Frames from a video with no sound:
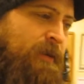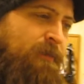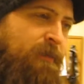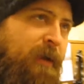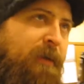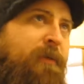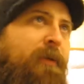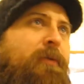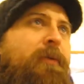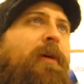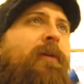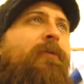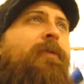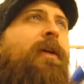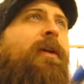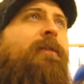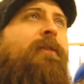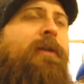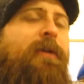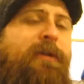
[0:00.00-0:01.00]
it might be quite
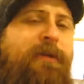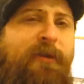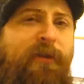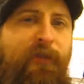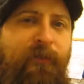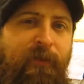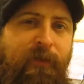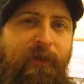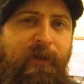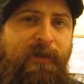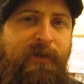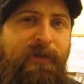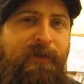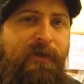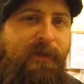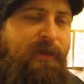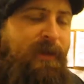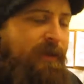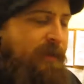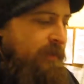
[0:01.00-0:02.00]
flickery because there's
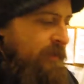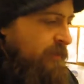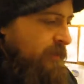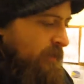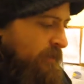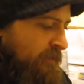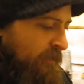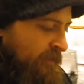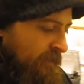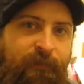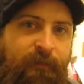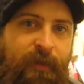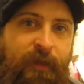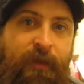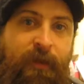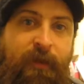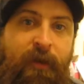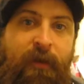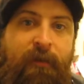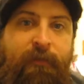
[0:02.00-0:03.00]
fluorescence in here, so I
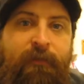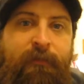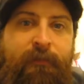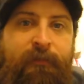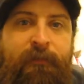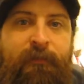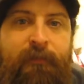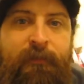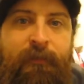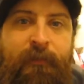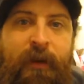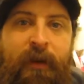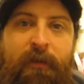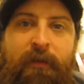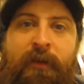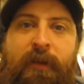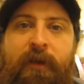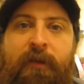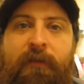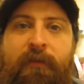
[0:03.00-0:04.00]
don't know. How are
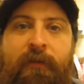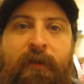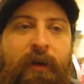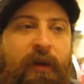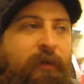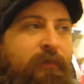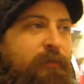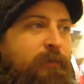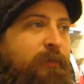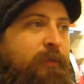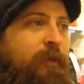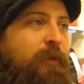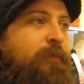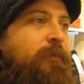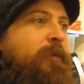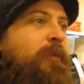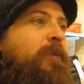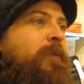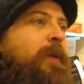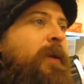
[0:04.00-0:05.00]
you? I haven't
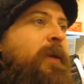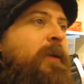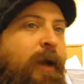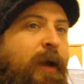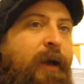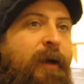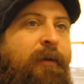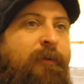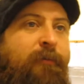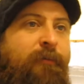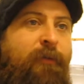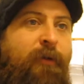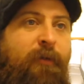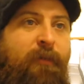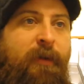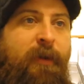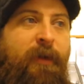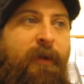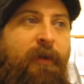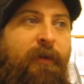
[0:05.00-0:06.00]
filmed for a bit.
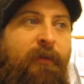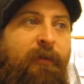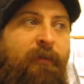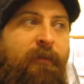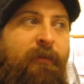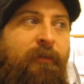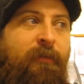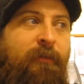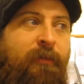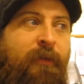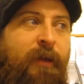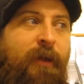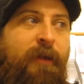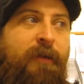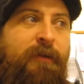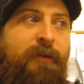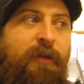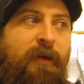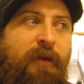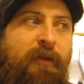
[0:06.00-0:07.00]
Filming
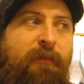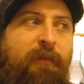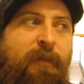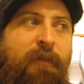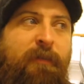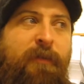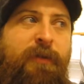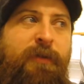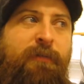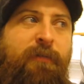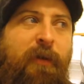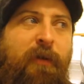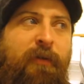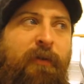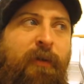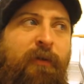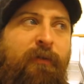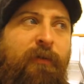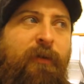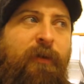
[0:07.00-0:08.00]
has kind of been
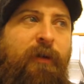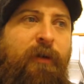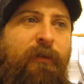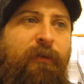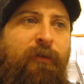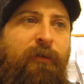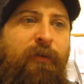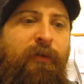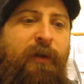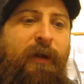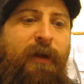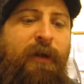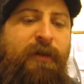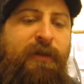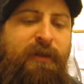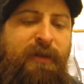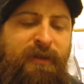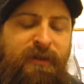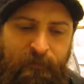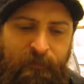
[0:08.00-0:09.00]
postponed over the last 4 days
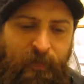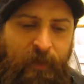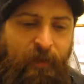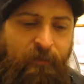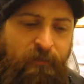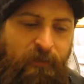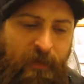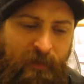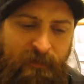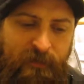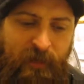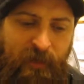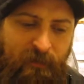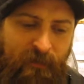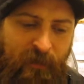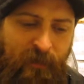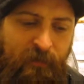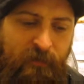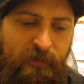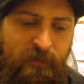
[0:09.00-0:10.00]
because I haven't been able to
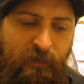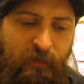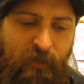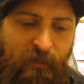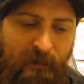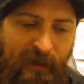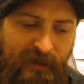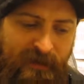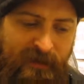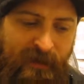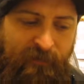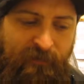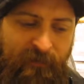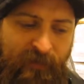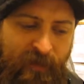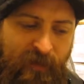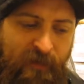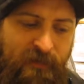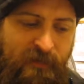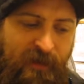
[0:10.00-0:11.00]
upload, so I've got about 10
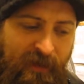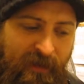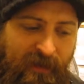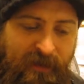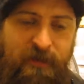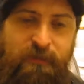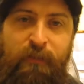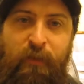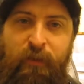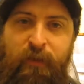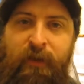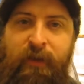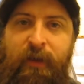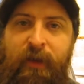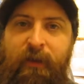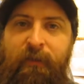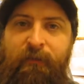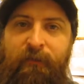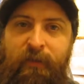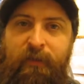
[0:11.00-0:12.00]
videos at this point that
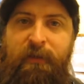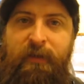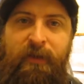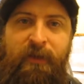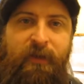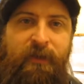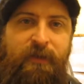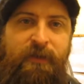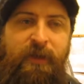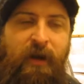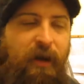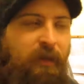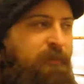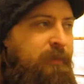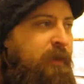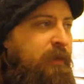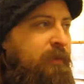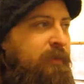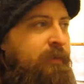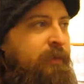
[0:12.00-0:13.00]
I'm filming this to
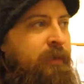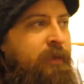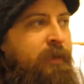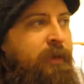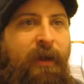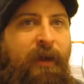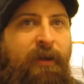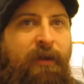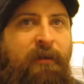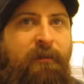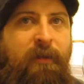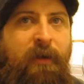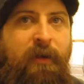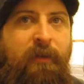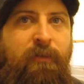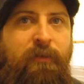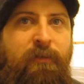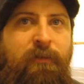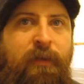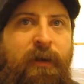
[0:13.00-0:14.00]
upload, and you might
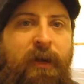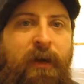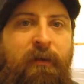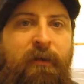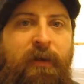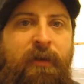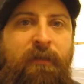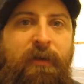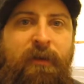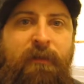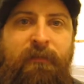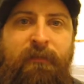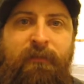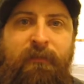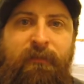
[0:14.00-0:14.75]
all be going a bit